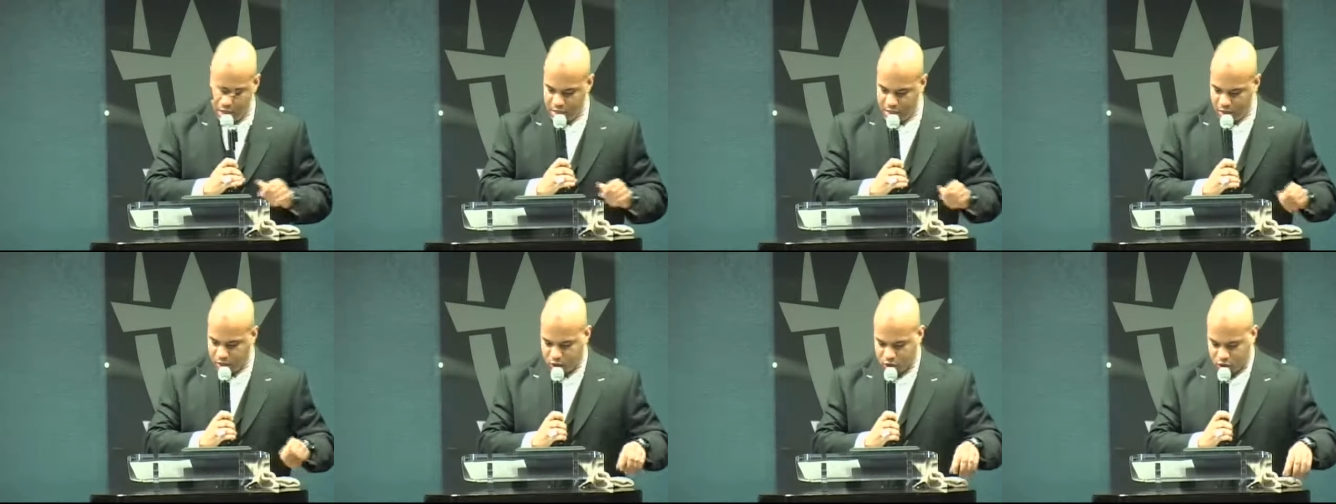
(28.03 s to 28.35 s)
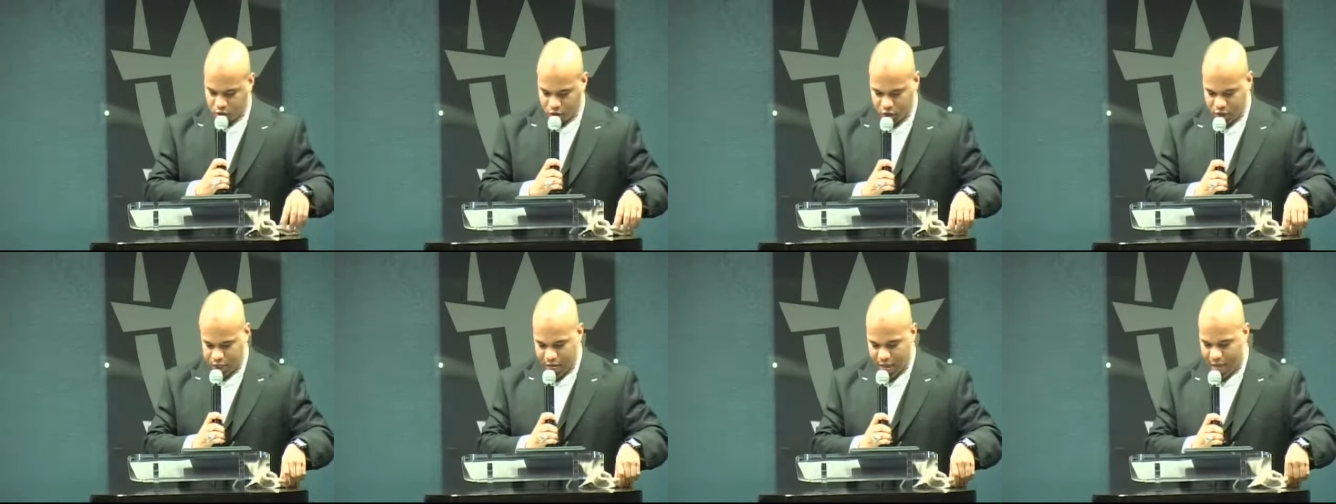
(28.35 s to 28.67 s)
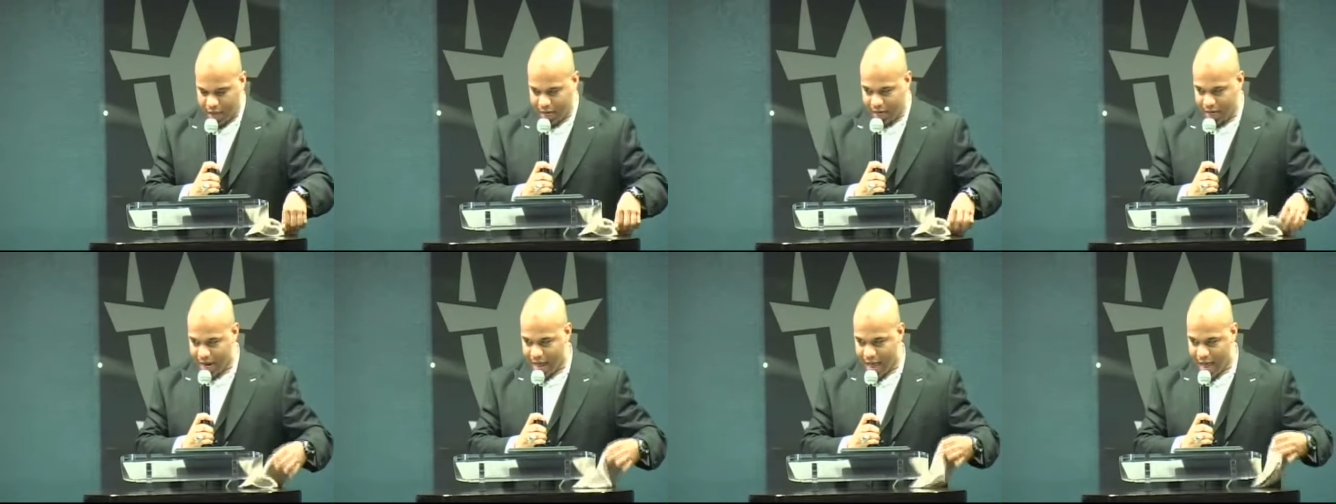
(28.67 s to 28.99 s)

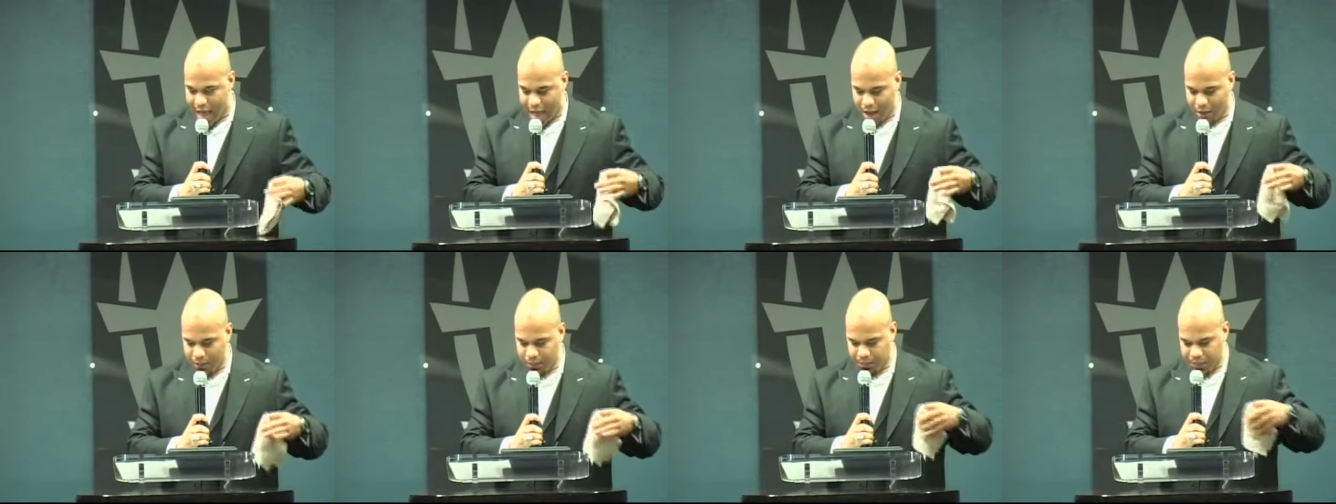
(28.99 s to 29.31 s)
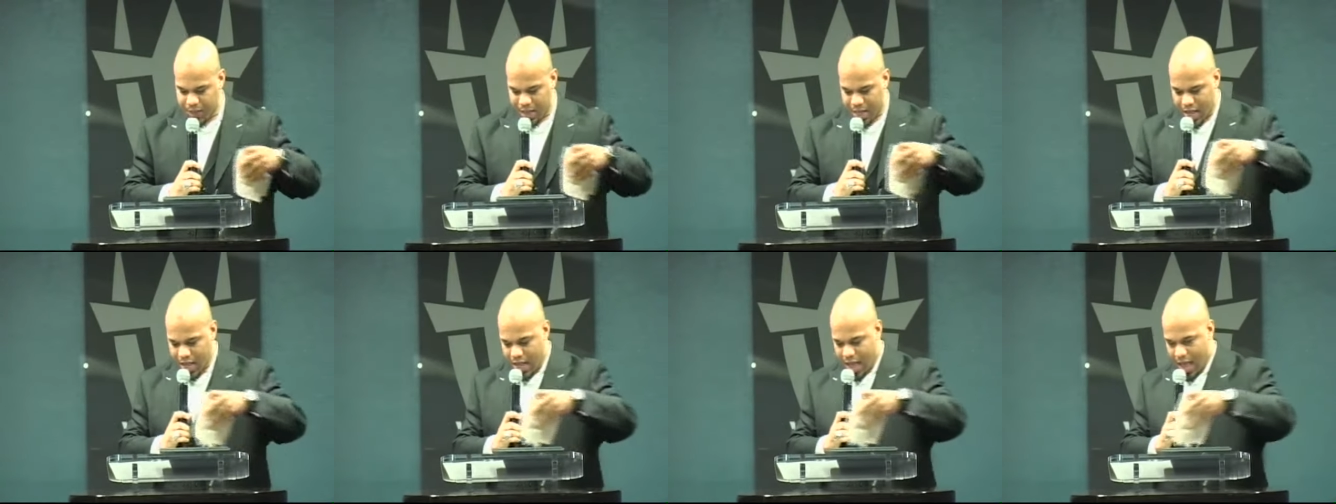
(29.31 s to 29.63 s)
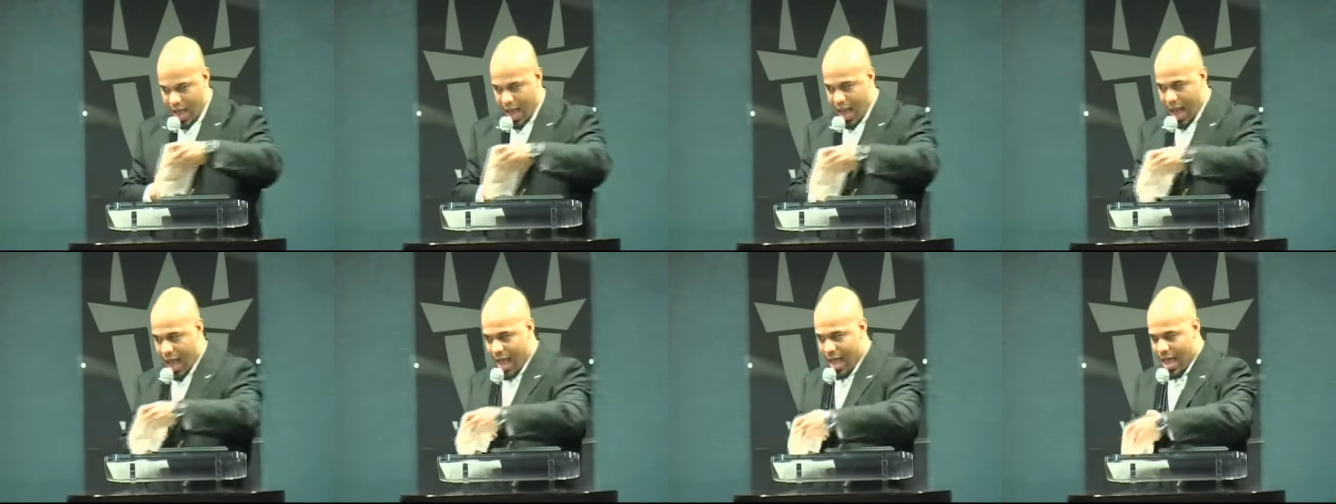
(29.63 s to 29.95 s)
shout it out,
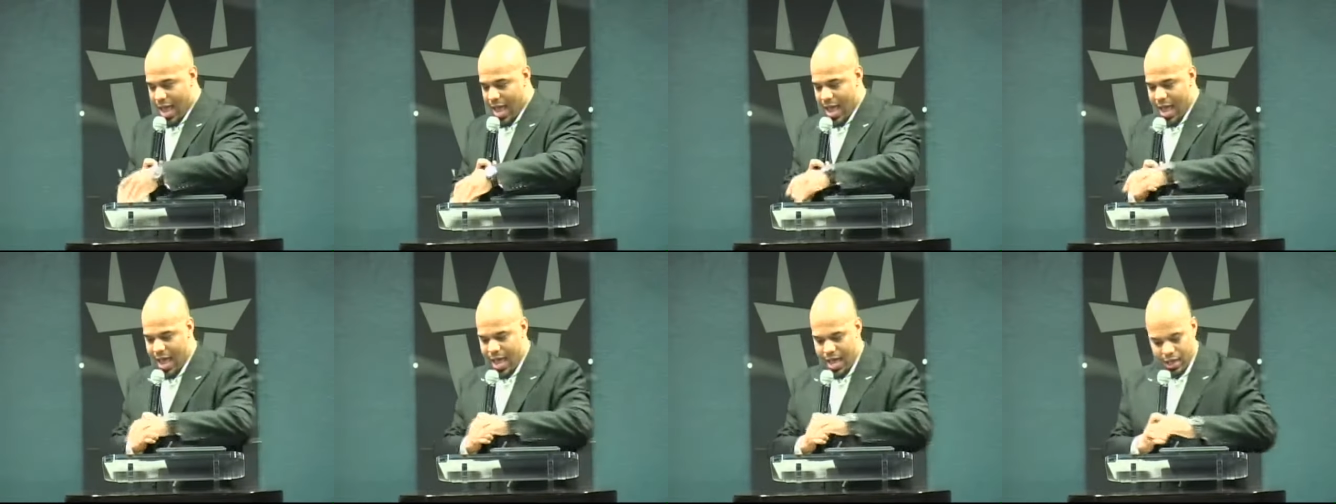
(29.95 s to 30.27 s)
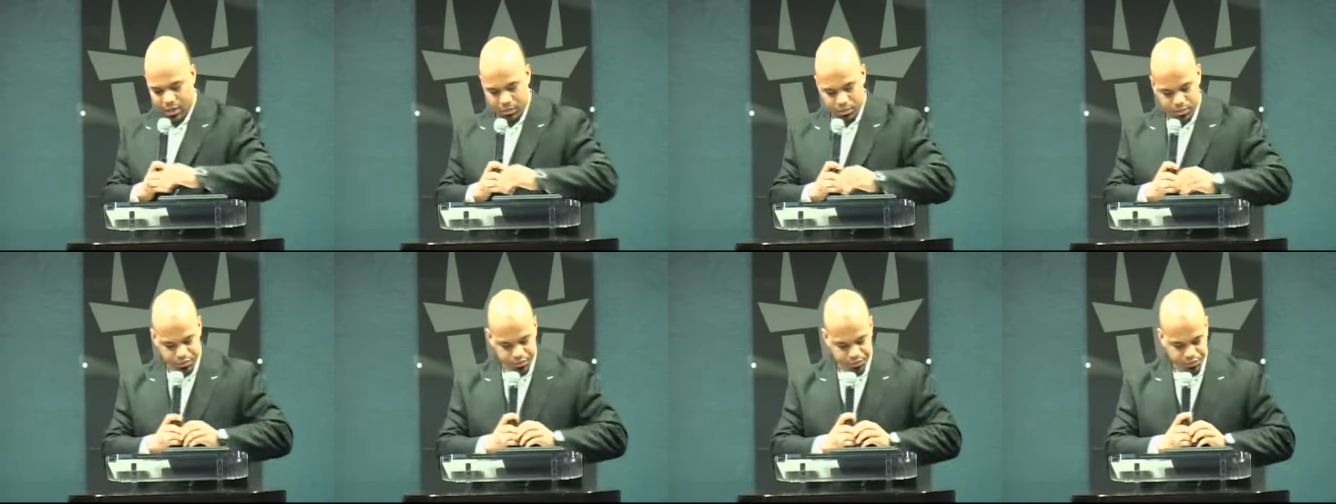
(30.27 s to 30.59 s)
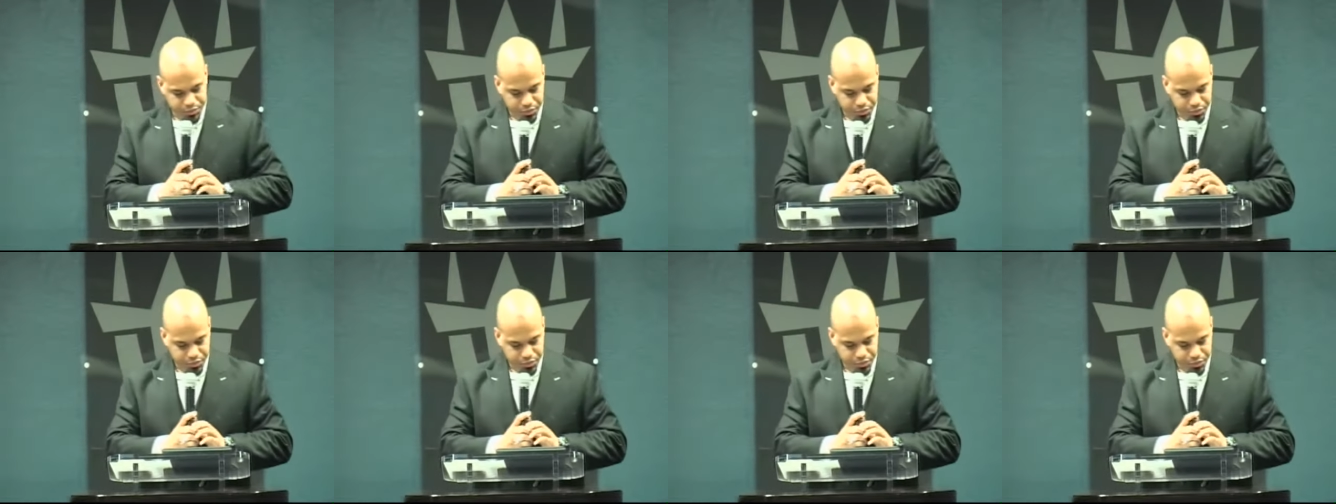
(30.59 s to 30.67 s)
I am.